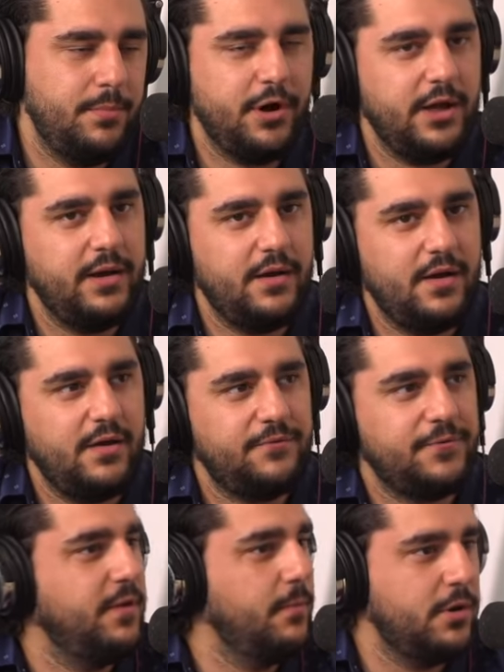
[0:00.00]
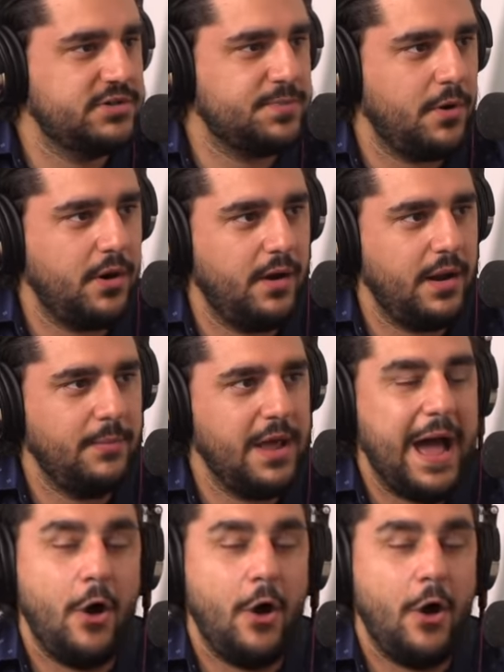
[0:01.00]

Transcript: But for the most part, I'm not.